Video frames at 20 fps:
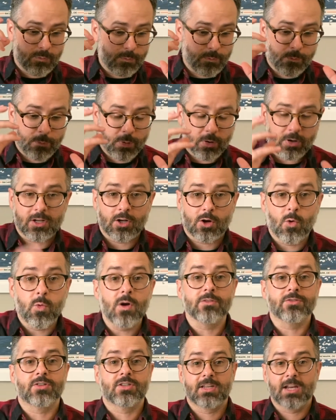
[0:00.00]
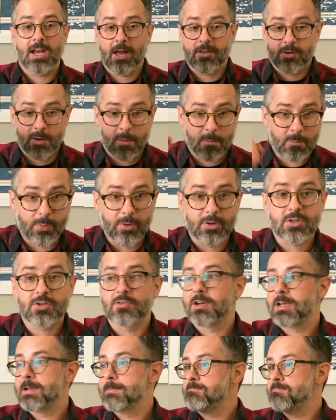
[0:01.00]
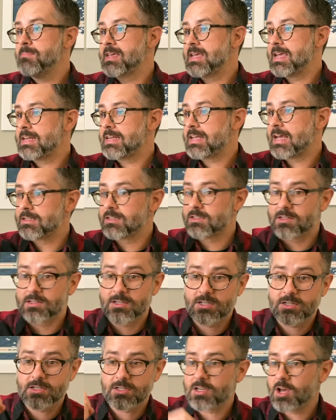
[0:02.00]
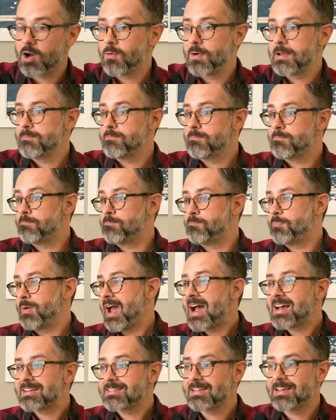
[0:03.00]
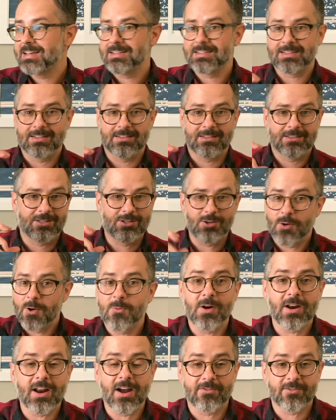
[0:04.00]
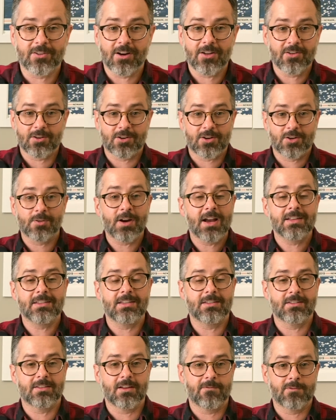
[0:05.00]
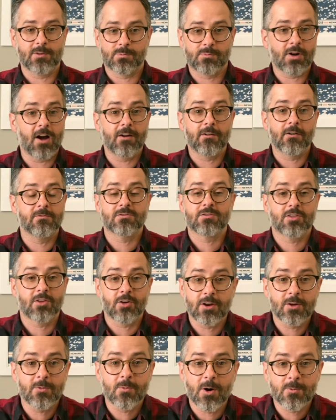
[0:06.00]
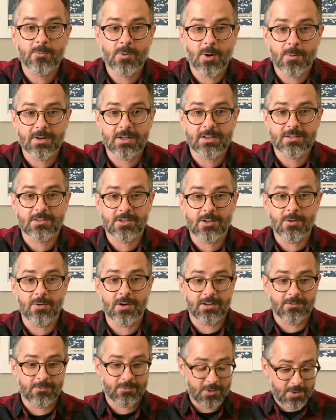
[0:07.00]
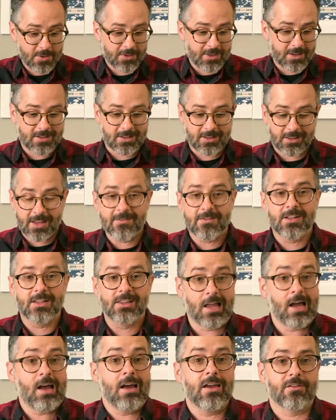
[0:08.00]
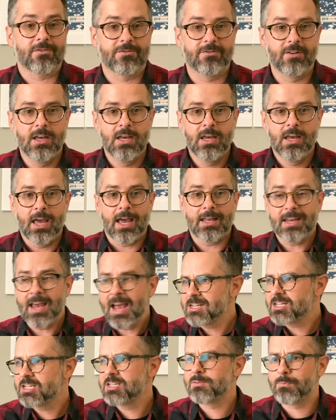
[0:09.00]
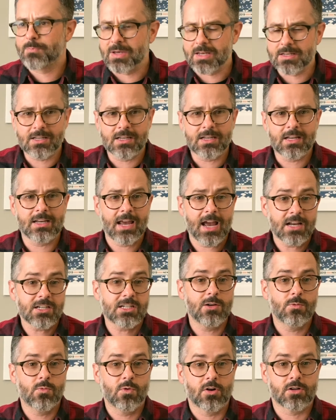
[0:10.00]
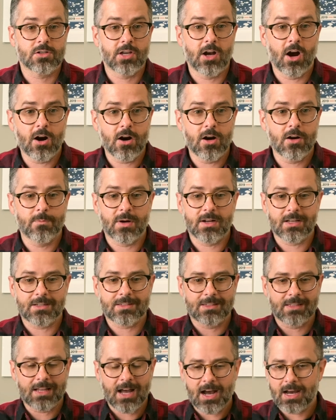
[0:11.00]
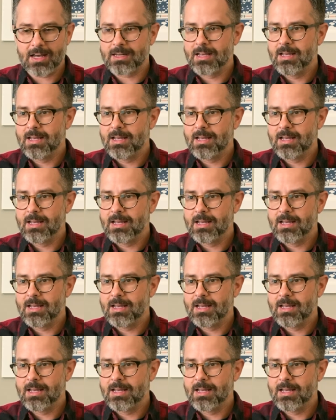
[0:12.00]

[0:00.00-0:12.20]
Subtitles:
putting quilts together and butchering meat and sewing baskets and doing whatever other crazy stuff the Proverbs 31 woman is doing. Ruth is living life. And yeah, she's busy, and yeah, she works hard, but it's not